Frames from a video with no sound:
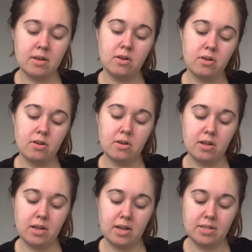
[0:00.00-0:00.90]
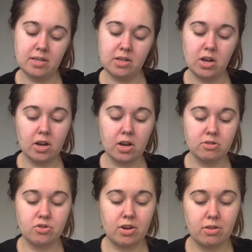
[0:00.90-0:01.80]
Oh, it did not go
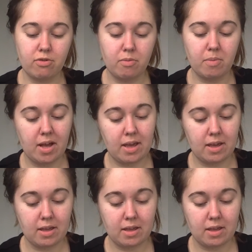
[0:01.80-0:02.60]
straight through my